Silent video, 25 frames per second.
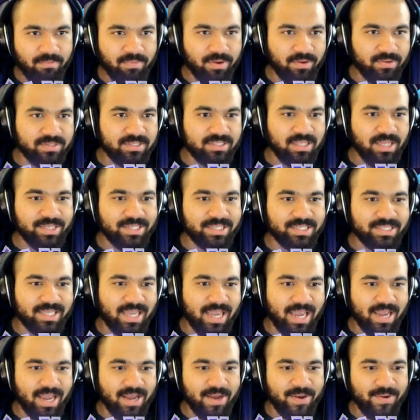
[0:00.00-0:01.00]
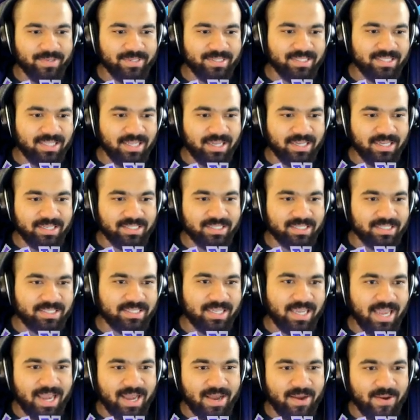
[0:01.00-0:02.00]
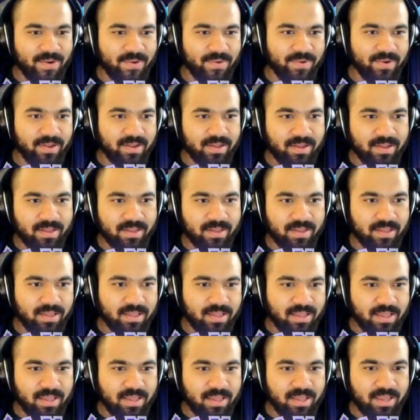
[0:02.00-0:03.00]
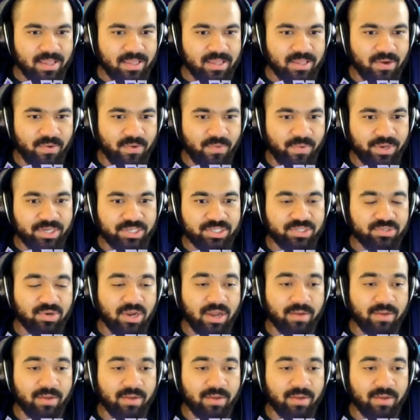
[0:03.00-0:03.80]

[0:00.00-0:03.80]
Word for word: Bro, Sludge is out. Sludge is out. Yo, we just